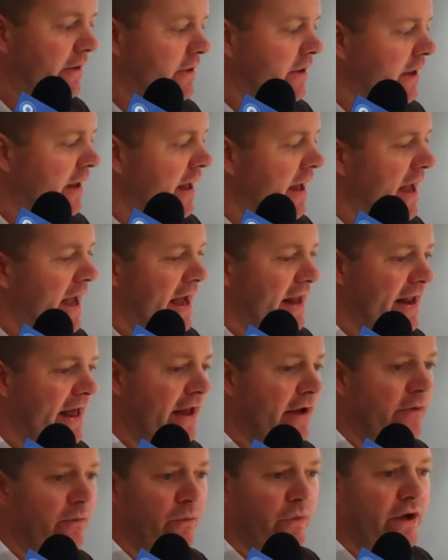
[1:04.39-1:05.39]
out. And
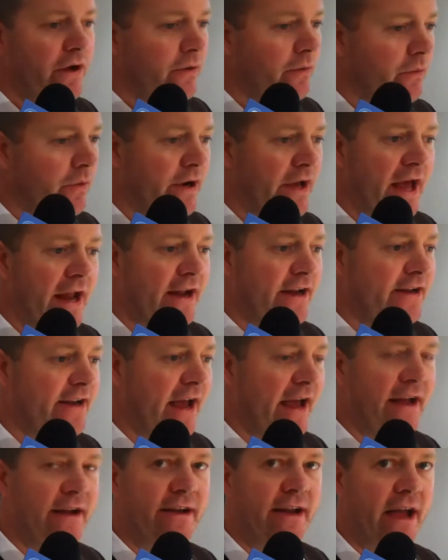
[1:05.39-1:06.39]
then we're getting
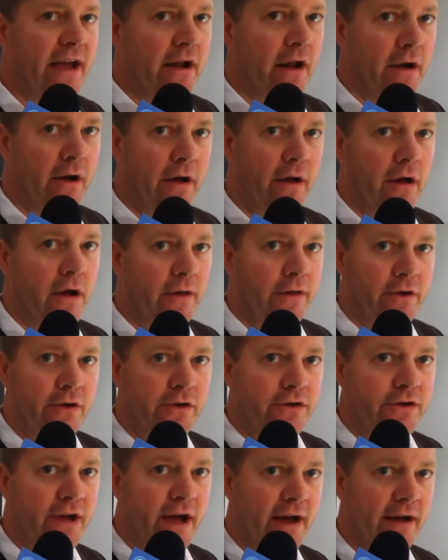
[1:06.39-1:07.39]
day and date on all the
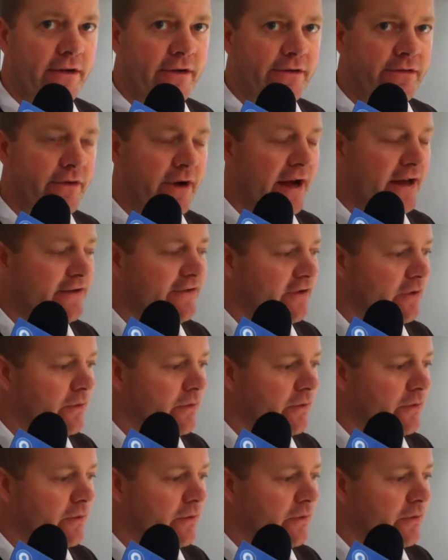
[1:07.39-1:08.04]
new titles, right?